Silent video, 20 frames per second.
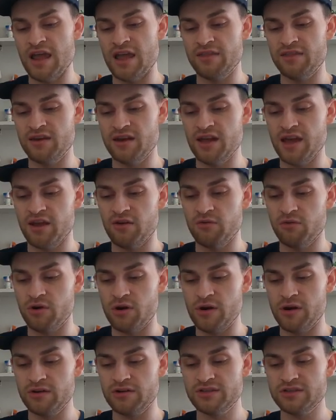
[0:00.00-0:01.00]
Anthony
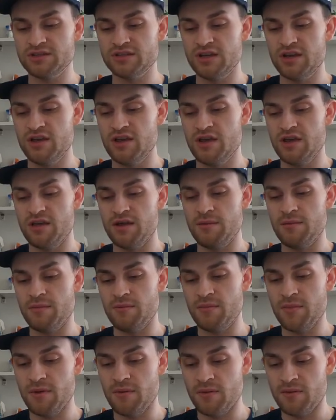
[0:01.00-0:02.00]
Edwards
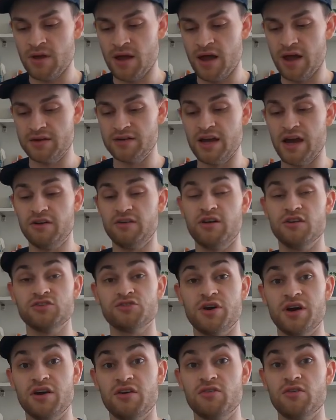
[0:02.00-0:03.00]
Donruss
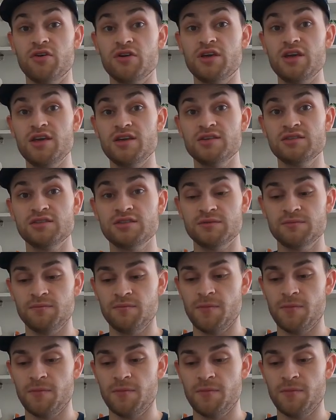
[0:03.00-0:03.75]
rated rookies.